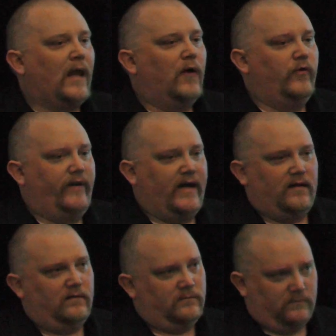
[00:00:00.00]
We've
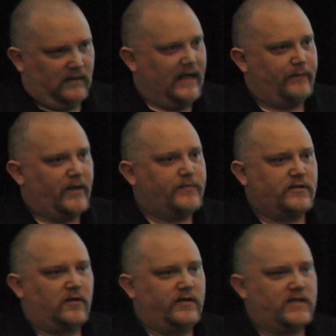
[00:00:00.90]
had laptops
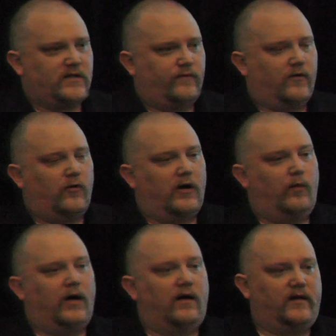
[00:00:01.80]
in our district for quite a while.